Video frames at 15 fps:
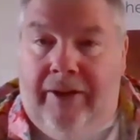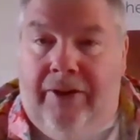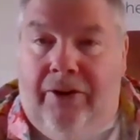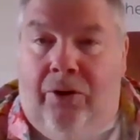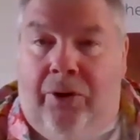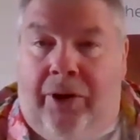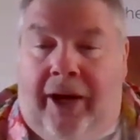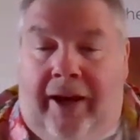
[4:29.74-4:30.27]

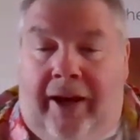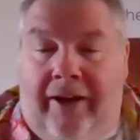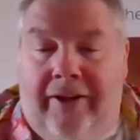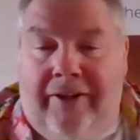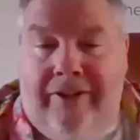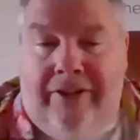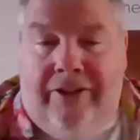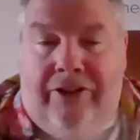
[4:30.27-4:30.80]
Okay,
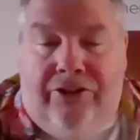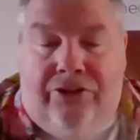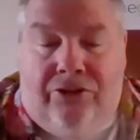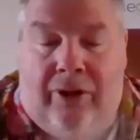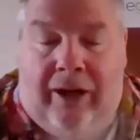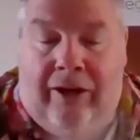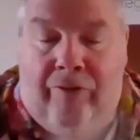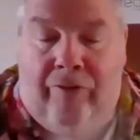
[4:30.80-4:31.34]
so
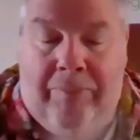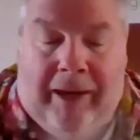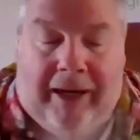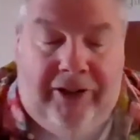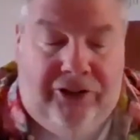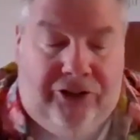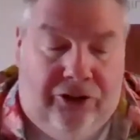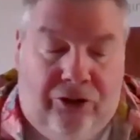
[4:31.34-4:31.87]
I'll
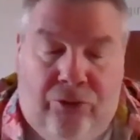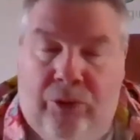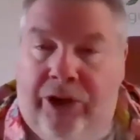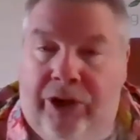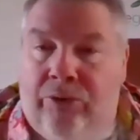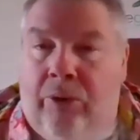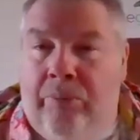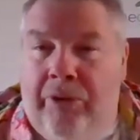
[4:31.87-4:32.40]
remind you of
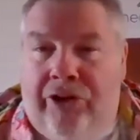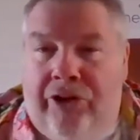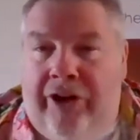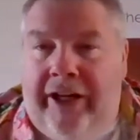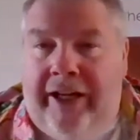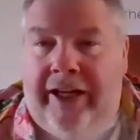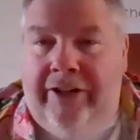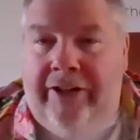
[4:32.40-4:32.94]
which one we're
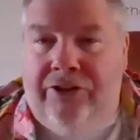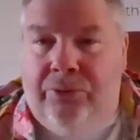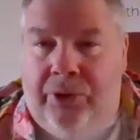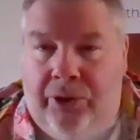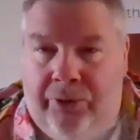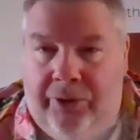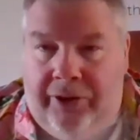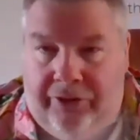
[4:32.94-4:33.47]
drinking as we're
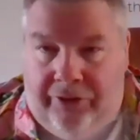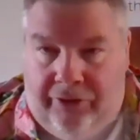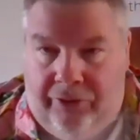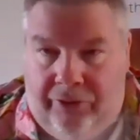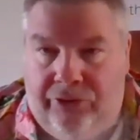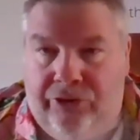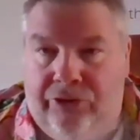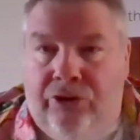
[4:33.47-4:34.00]
going through.
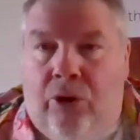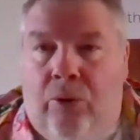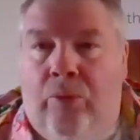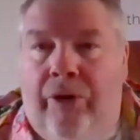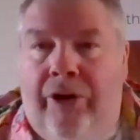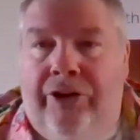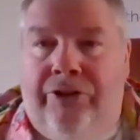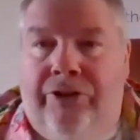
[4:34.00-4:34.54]
So don't
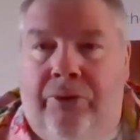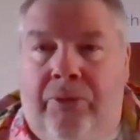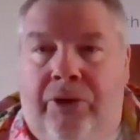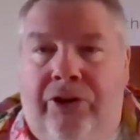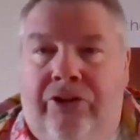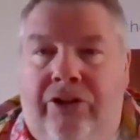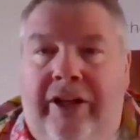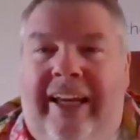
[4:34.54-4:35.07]
worry too much
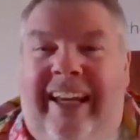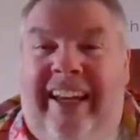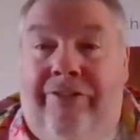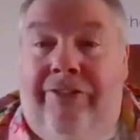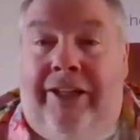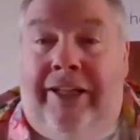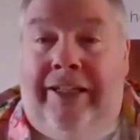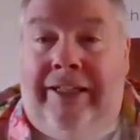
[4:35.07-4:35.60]
if
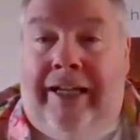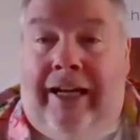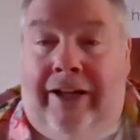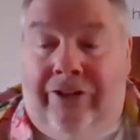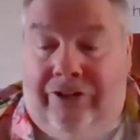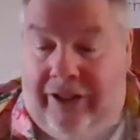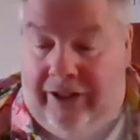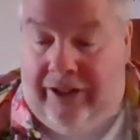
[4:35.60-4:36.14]
you didn't
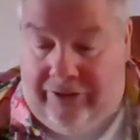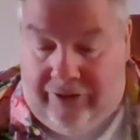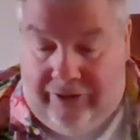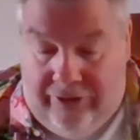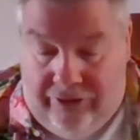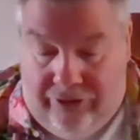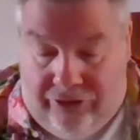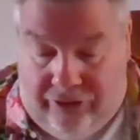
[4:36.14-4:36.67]
catch that
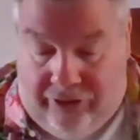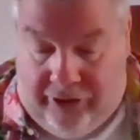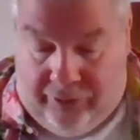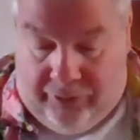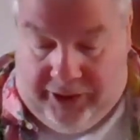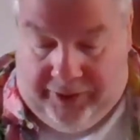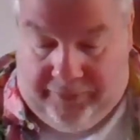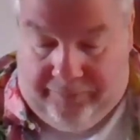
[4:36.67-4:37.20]
straight
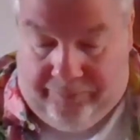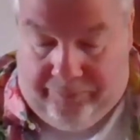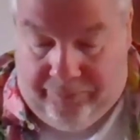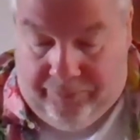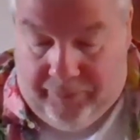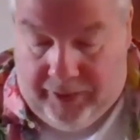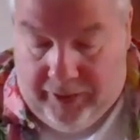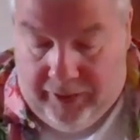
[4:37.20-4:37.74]
away.
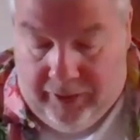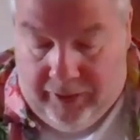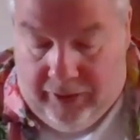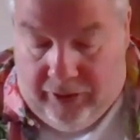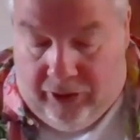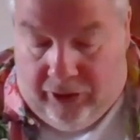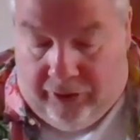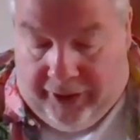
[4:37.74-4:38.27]

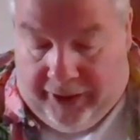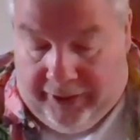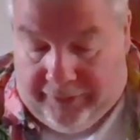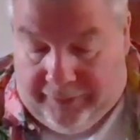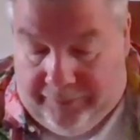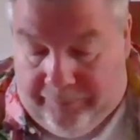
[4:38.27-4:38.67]
All right.